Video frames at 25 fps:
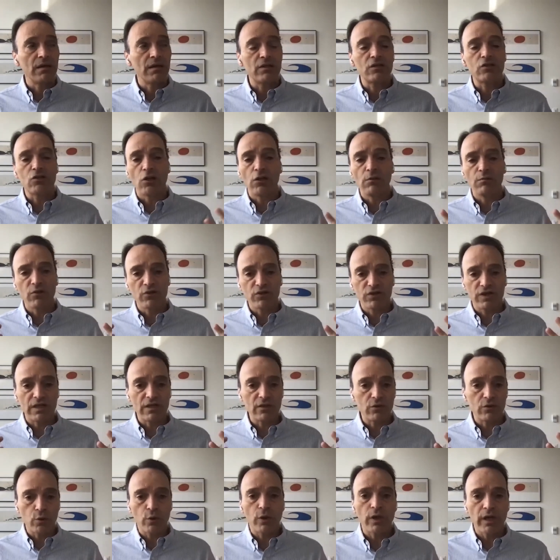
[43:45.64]
it's
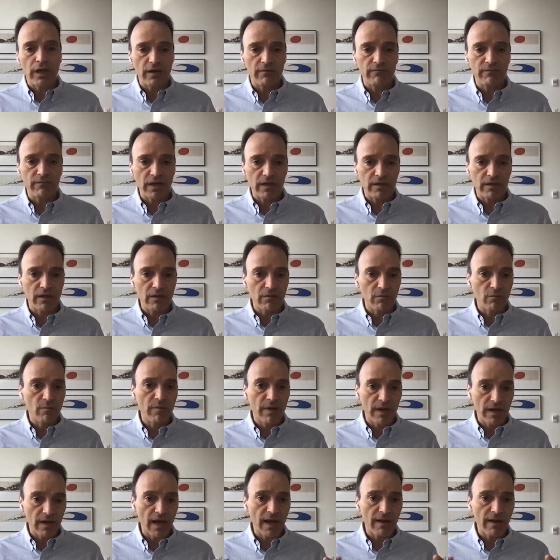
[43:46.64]
almost intuitive that there
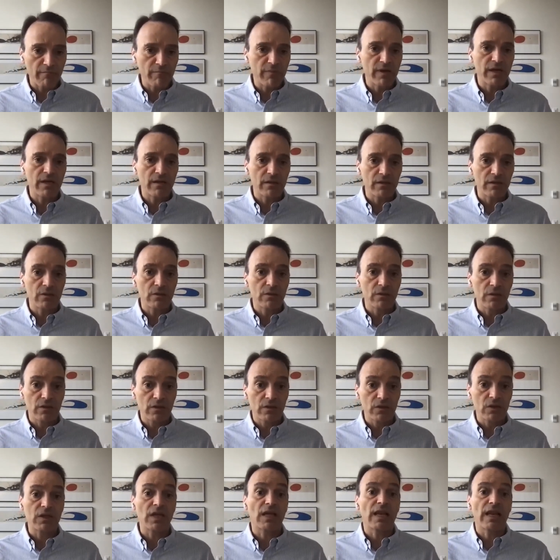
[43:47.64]
may have been
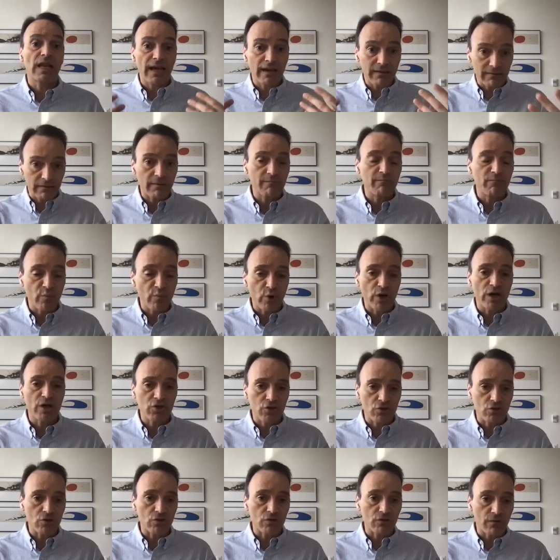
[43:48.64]
selective
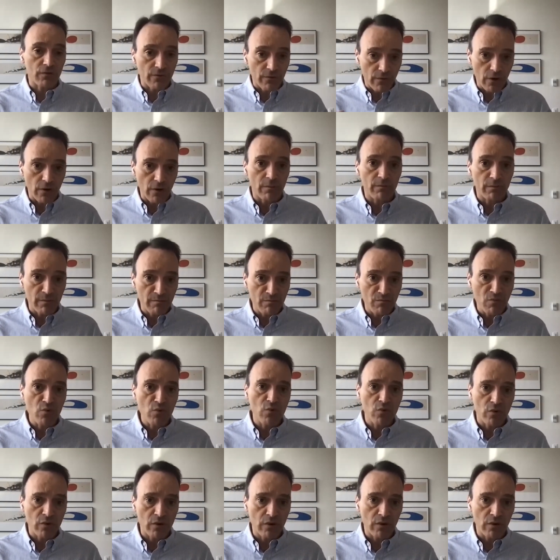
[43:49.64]
pressures from the
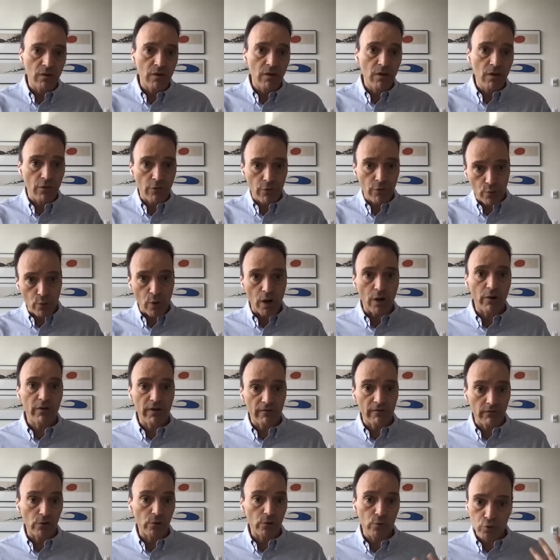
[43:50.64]
moon
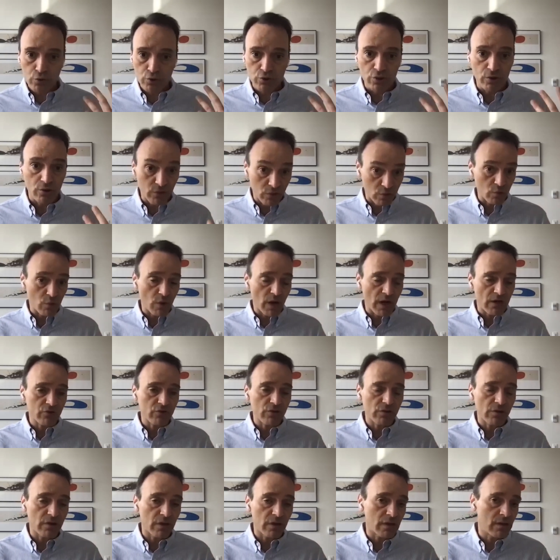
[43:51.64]
throughout evolution to
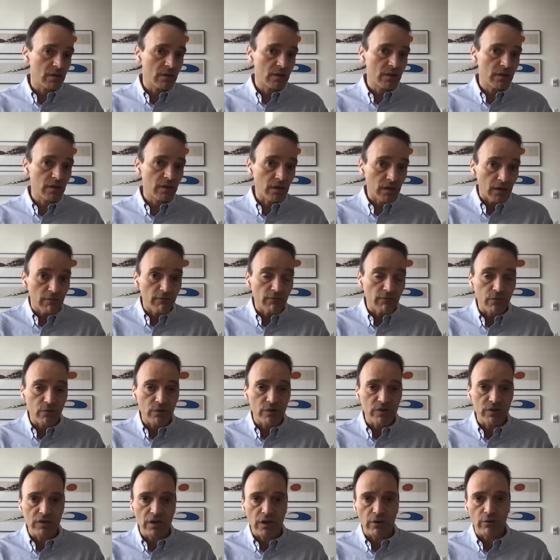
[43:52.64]
actually
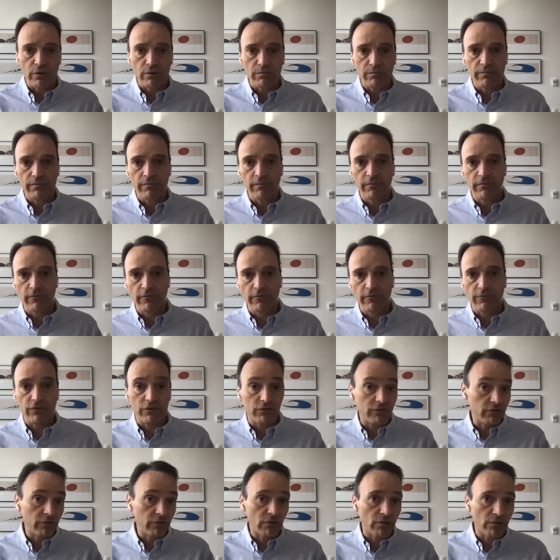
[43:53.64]
influence our
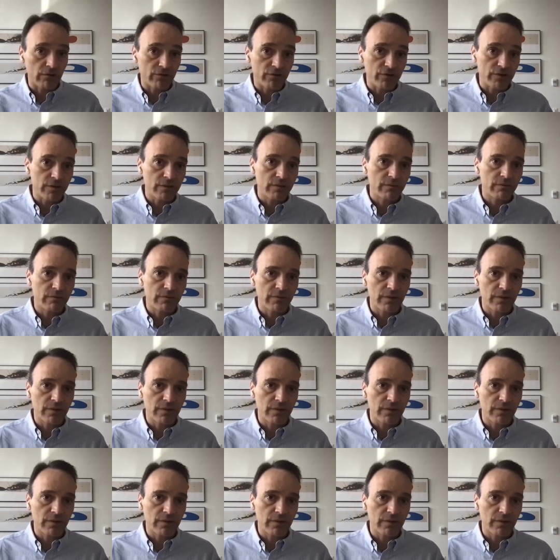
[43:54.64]
physiology,